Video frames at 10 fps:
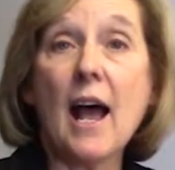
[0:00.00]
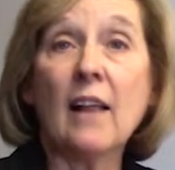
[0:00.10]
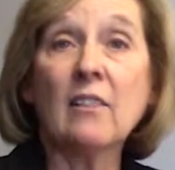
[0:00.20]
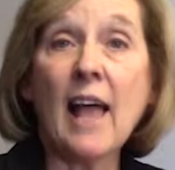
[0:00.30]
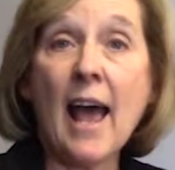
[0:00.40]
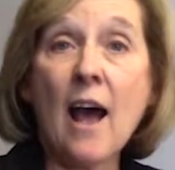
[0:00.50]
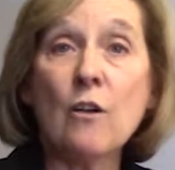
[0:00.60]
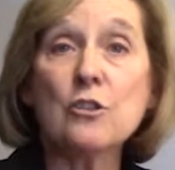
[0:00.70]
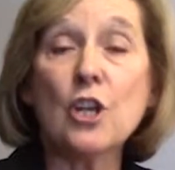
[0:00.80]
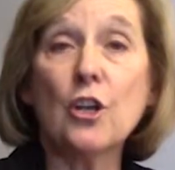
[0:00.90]

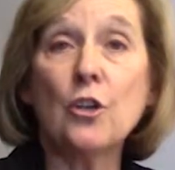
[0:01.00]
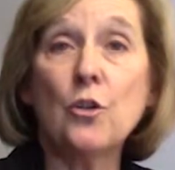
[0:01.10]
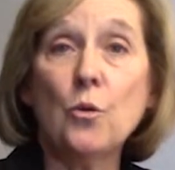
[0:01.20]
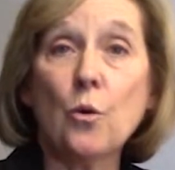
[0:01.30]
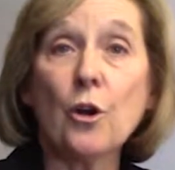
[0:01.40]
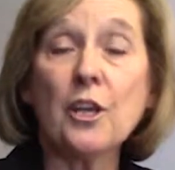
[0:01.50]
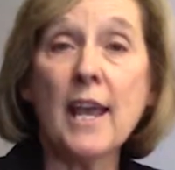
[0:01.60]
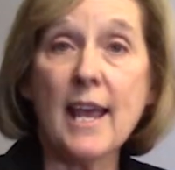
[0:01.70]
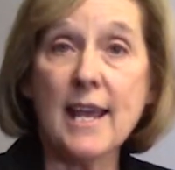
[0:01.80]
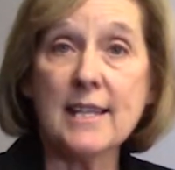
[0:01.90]
allows your
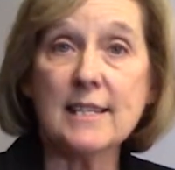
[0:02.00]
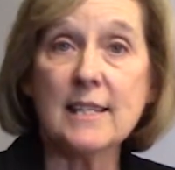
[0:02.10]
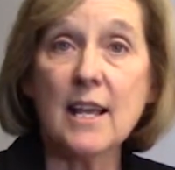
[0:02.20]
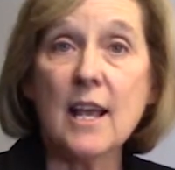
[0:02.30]
case